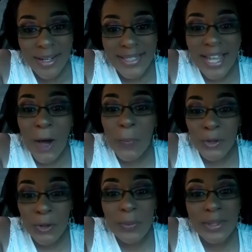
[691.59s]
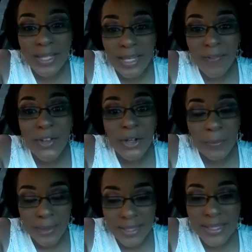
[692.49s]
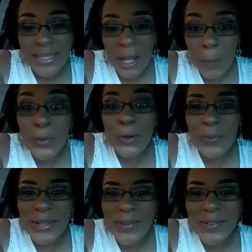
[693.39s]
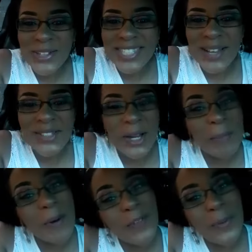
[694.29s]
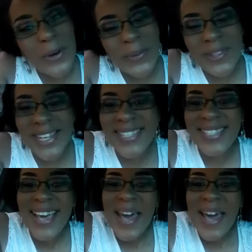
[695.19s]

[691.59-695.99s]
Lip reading: to helping you believe in your business and helping you believe in yourself. So come over and work with us.